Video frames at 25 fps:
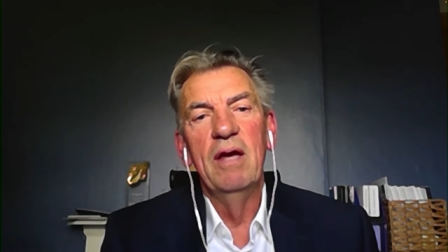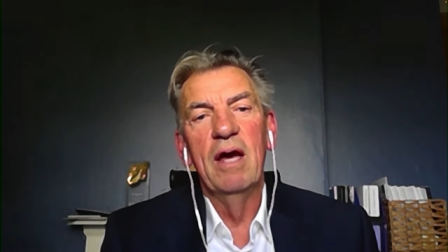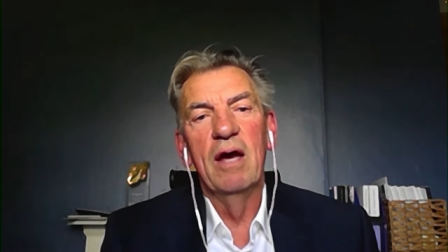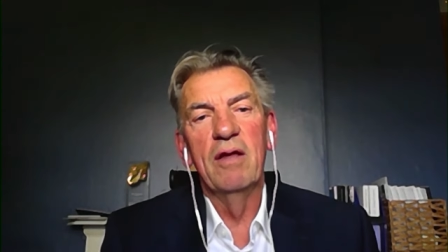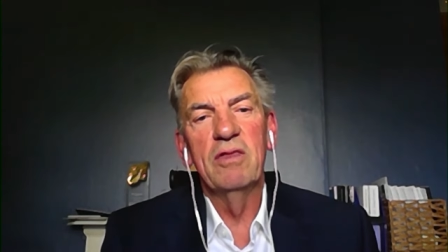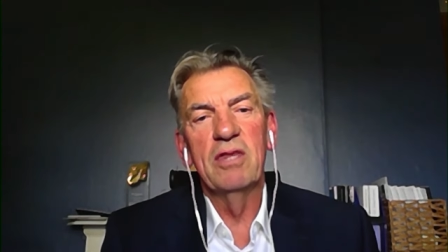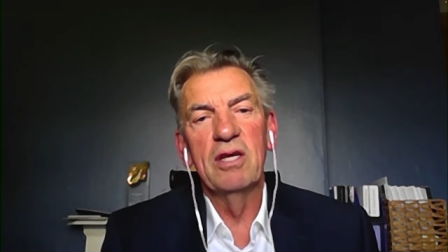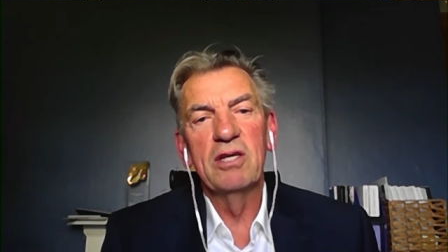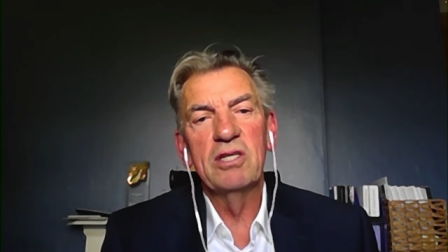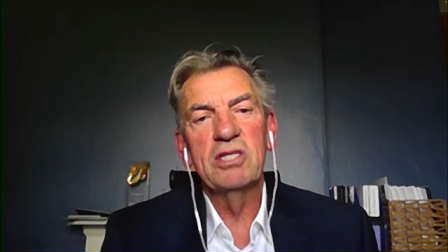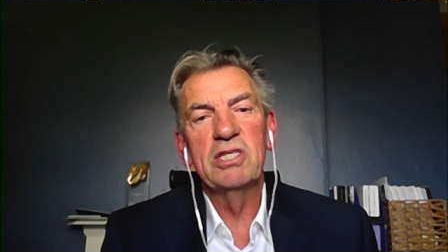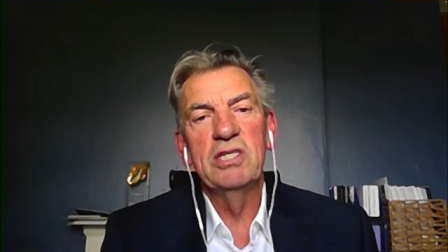
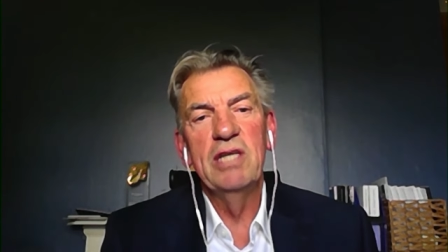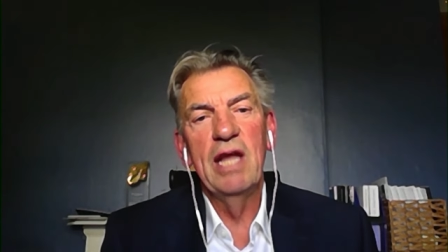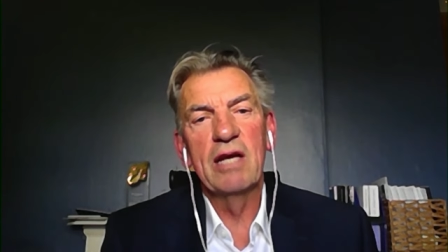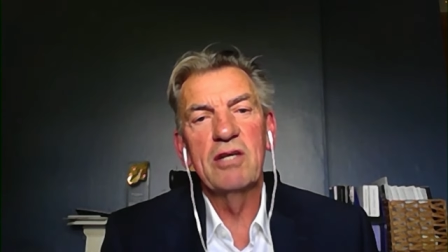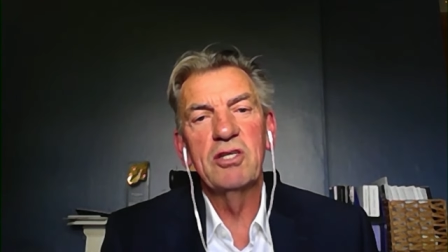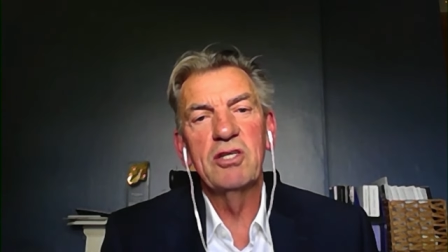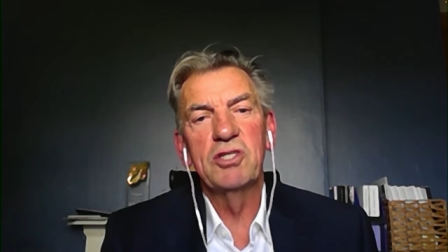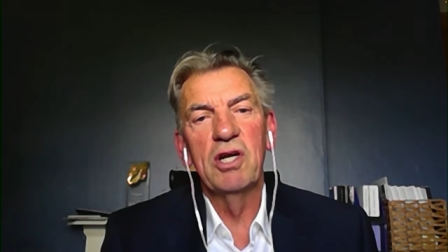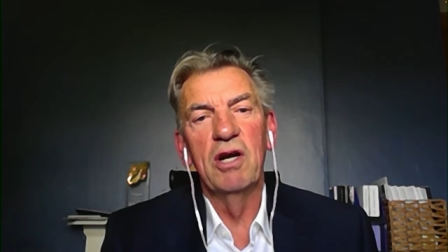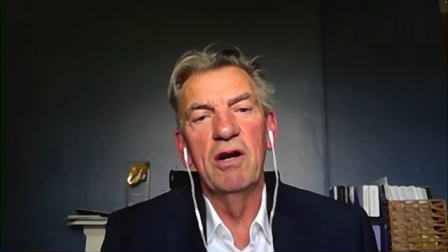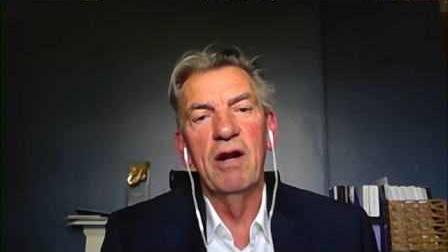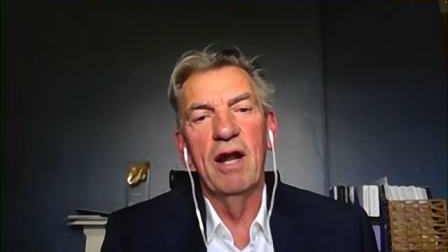at this
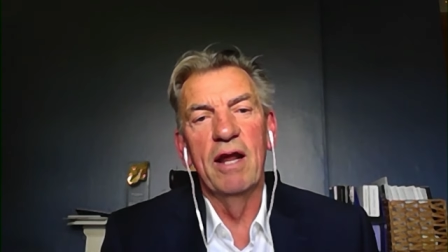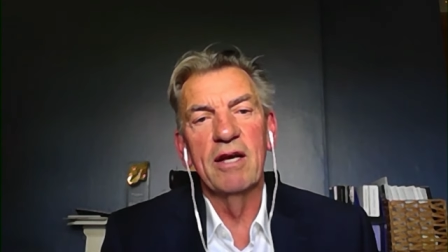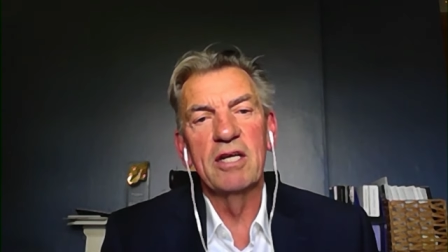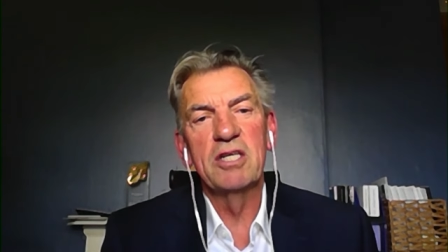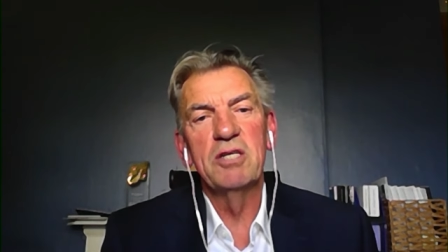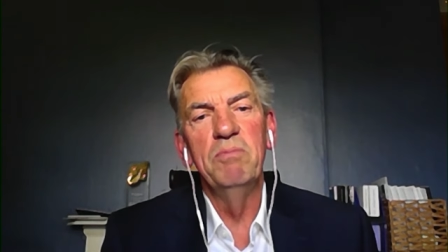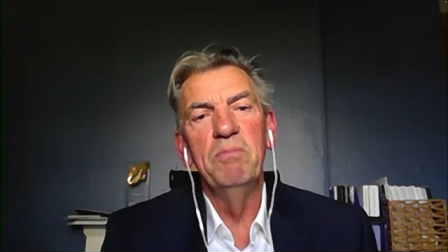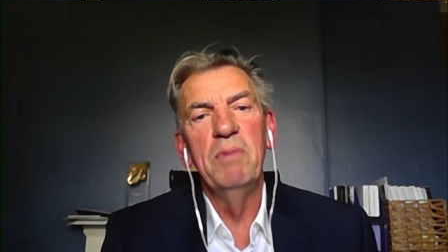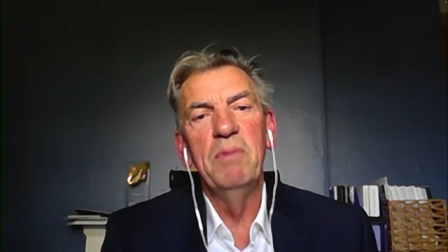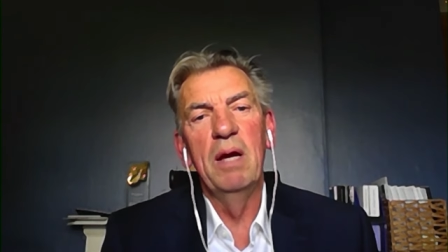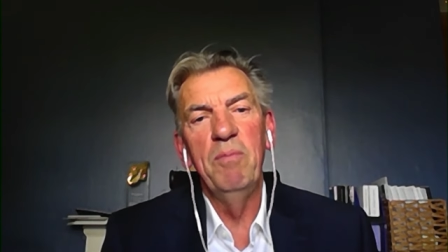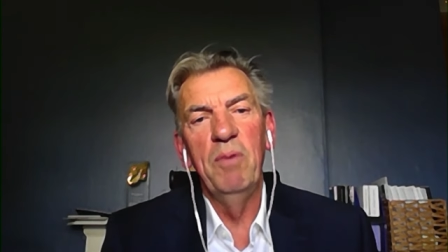next general
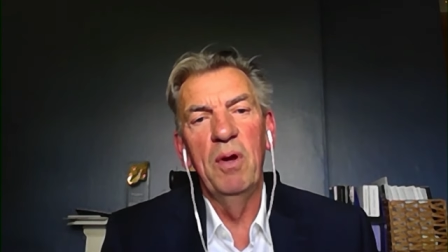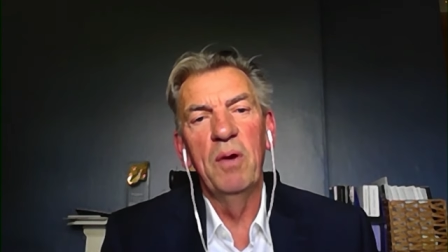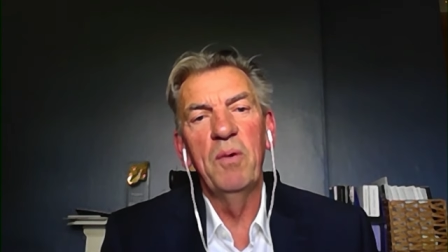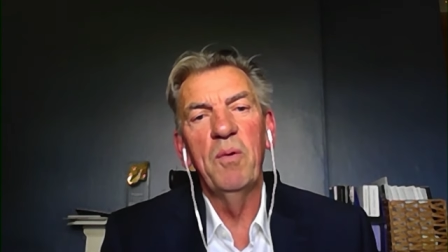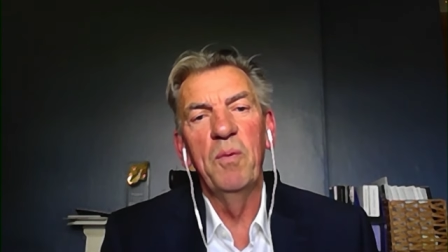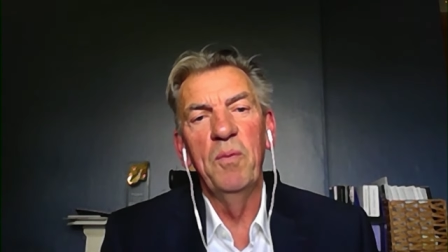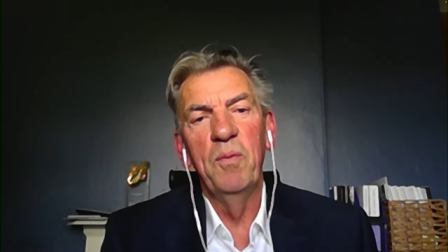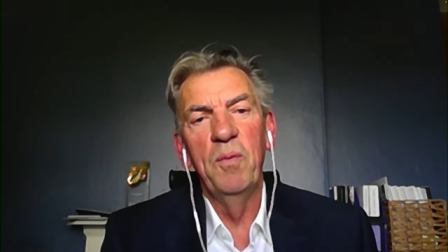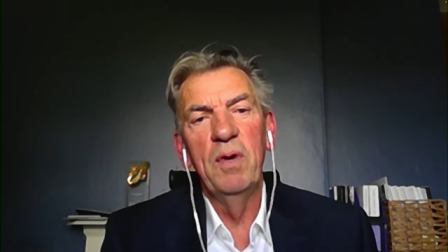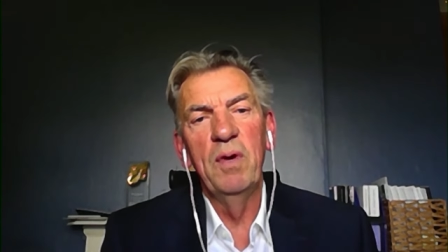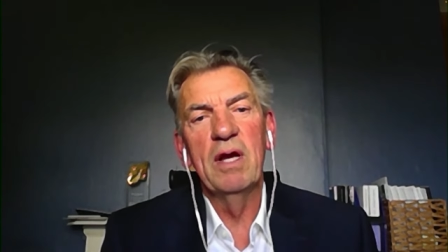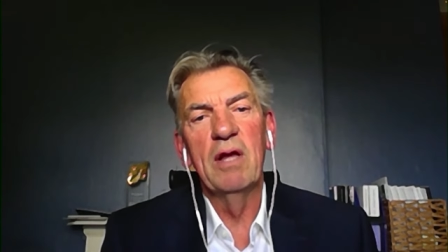election, maybe
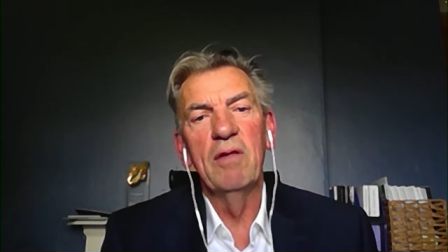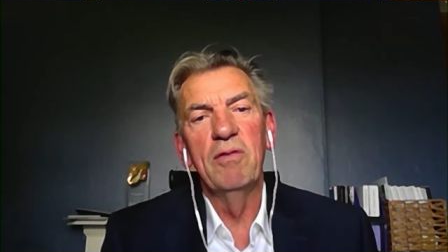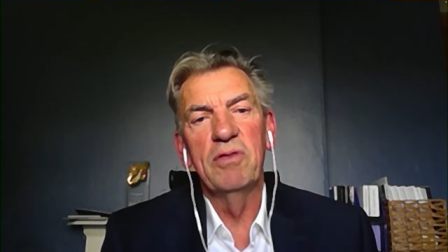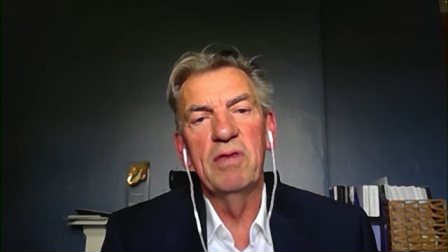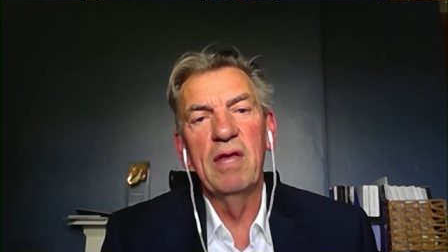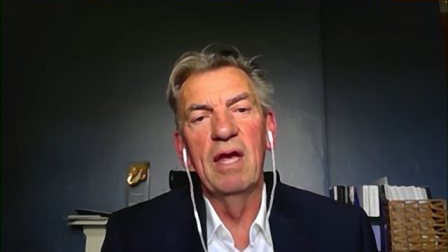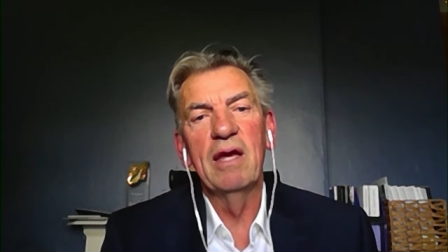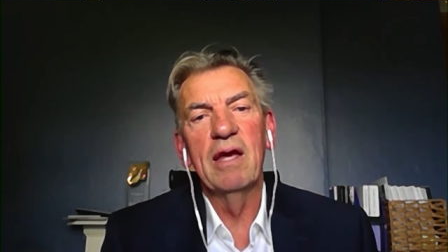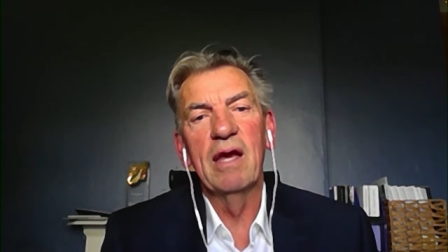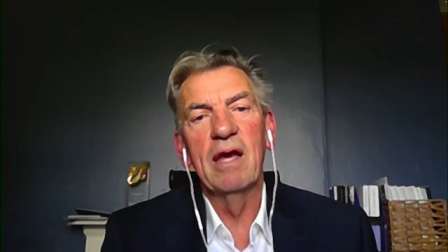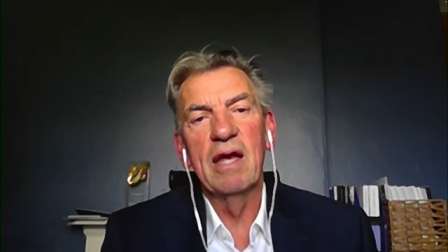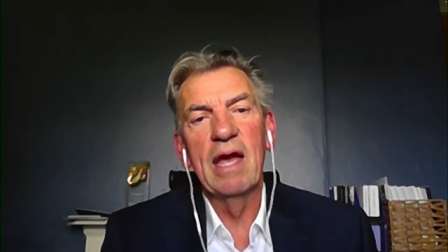we can think